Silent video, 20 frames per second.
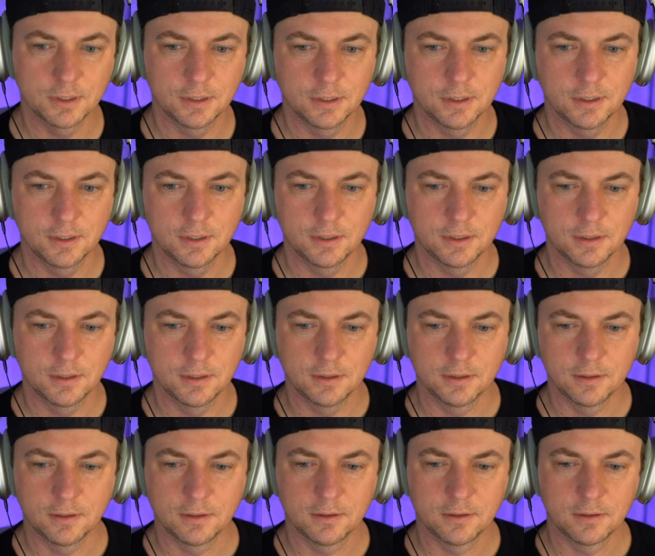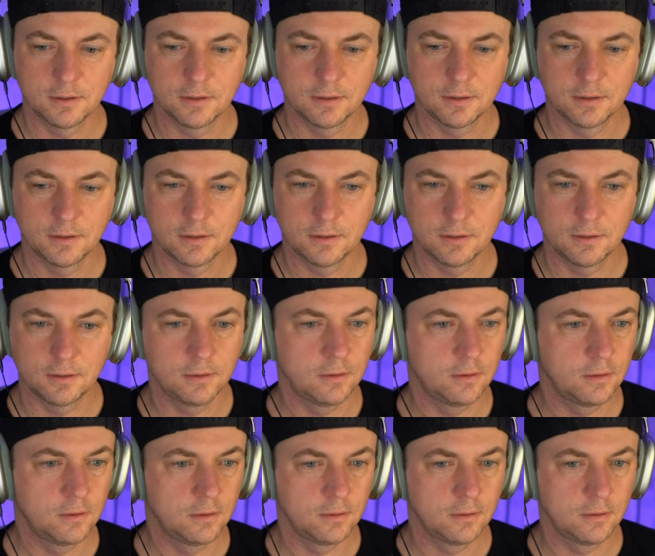
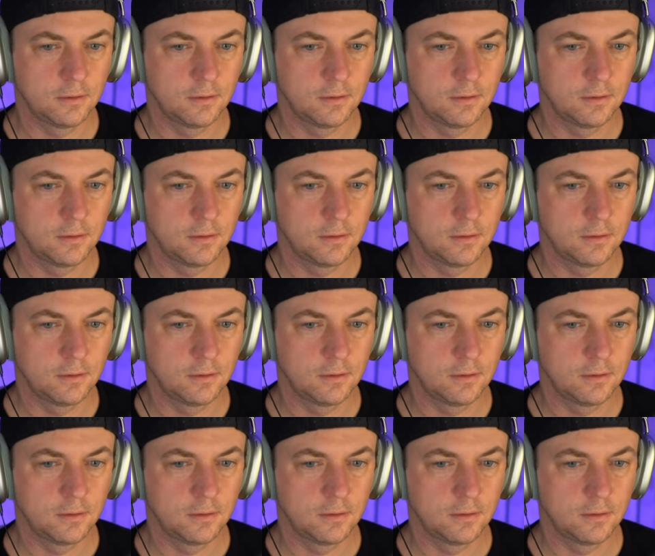Nothing is said.